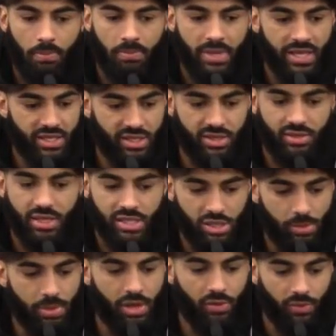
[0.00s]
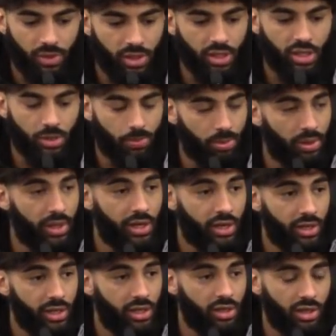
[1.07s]
he's going to be a really good
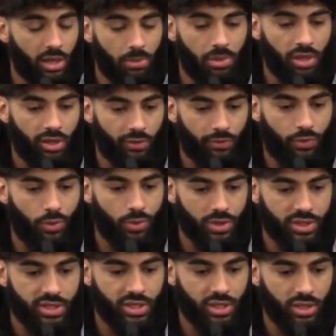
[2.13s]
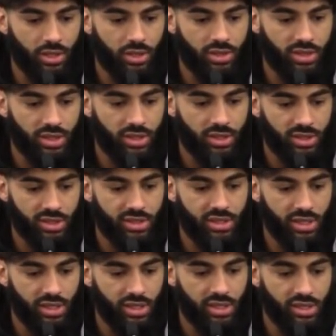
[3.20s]
player here, and I'm looking forward to
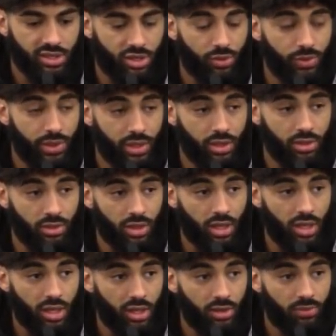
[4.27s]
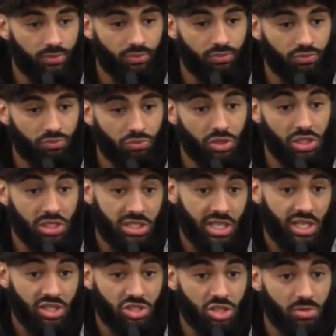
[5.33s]
seeing his career really
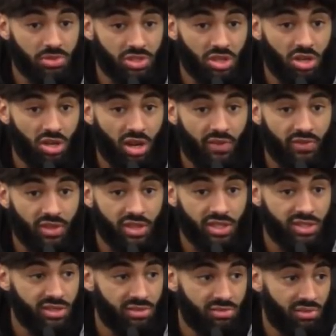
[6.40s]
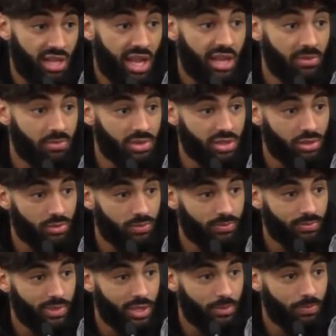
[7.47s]
take a jump start after this game. So
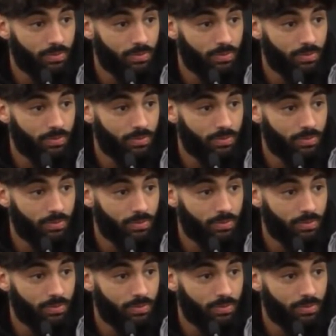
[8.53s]
yeah.